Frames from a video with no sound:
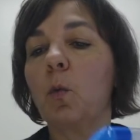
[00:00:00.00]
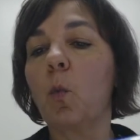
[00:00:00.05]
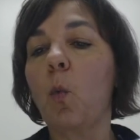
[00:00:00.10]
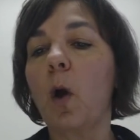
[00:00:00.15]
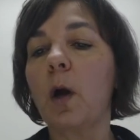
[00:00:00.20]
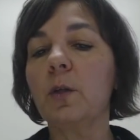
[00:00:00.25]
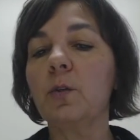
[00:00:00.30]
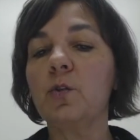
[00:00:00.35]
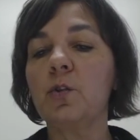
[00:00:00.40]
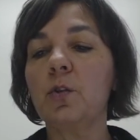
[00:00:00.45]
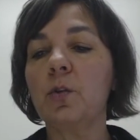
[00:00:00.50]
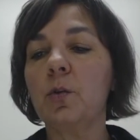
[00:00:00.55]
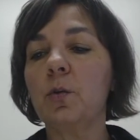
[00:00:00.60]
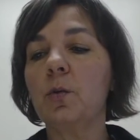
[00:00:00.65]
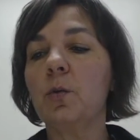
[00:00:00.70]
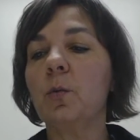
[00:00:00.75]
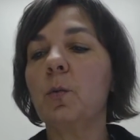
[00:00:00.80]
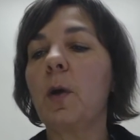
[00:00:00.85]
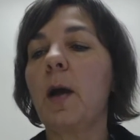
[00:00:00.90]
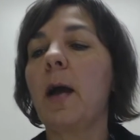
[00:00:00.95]
once
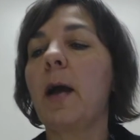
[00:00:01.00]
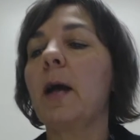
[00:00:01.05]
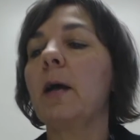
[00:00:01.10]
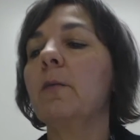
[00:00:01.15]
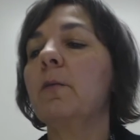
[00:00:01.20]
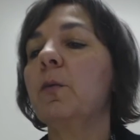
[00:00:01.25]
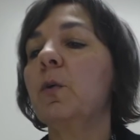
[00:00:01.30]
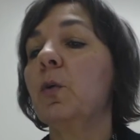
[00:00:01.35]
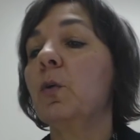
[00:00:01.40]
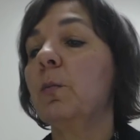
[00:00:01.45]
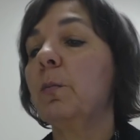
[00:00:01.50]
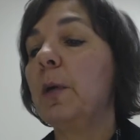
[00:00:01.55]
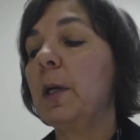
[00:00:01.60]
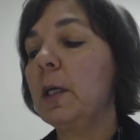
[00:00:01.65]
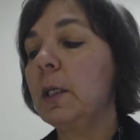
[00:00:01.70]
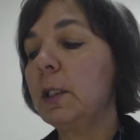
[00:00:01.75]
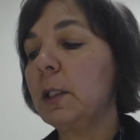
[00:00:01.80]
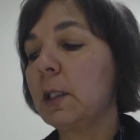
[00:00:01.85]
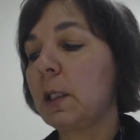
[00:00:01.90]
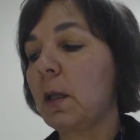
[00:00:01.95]
you have your
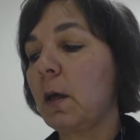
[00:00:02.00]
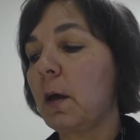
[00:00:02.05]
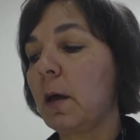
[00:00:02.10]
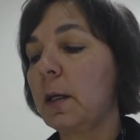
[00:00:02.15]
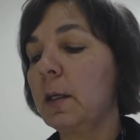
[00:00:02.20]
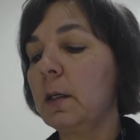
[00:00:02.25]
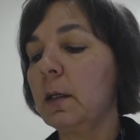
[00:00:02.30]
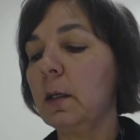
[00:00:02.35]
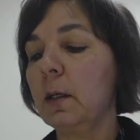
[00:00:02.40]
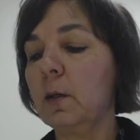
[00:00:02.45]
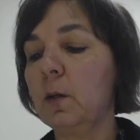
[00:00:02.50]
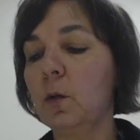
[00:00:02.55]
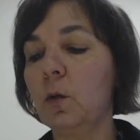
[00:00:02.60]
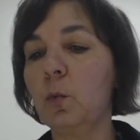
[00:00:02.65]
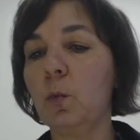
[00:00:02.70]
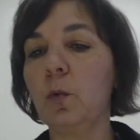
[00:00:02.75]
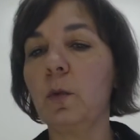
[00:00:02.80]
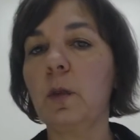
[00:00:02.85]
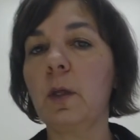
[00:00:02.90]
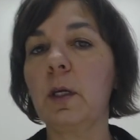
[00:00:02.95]
baseline,
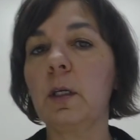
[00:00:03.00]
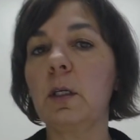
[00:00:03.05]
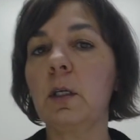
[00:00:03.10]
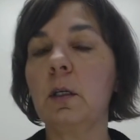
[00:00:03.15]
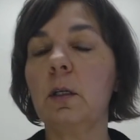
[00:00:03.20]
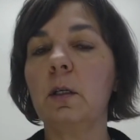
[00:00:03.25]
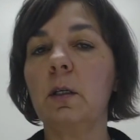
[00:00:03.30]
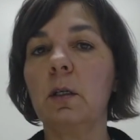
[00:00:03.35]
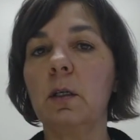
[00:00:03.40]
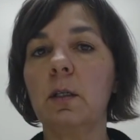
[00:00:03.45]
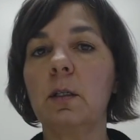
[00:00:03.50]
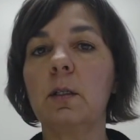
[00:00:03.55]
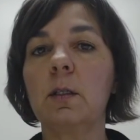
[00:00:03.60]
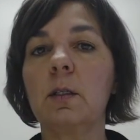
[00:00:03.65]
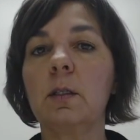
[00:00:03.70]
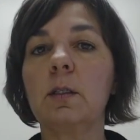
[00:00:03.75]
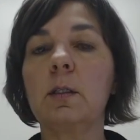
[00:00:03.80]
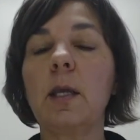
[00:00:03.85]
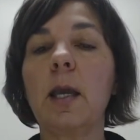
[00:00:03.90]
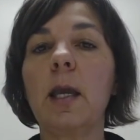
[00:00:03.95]
you will then
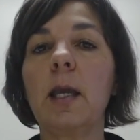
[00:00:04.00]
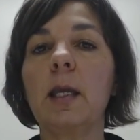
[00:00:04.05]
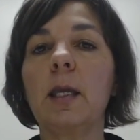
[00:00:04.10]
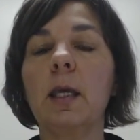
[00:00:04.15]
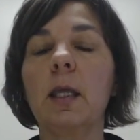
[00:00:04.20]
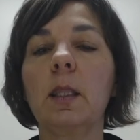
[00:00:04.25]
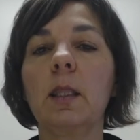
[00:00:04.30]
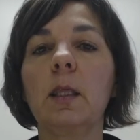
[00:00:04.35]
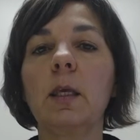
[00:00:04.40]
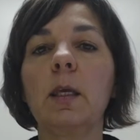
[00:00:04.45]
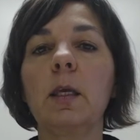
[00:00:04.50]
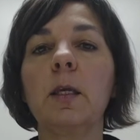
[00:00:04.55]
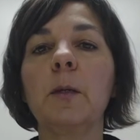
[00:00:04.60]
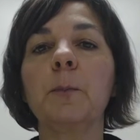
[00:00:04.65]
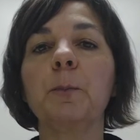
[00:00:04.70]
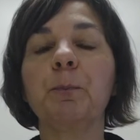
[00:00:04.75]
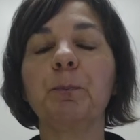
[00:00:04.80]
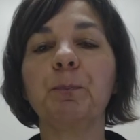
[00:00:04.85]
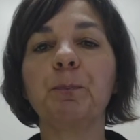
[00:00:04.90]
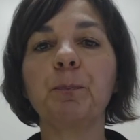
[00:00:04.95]
take
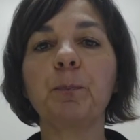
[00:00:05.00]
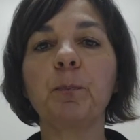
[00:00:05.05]
the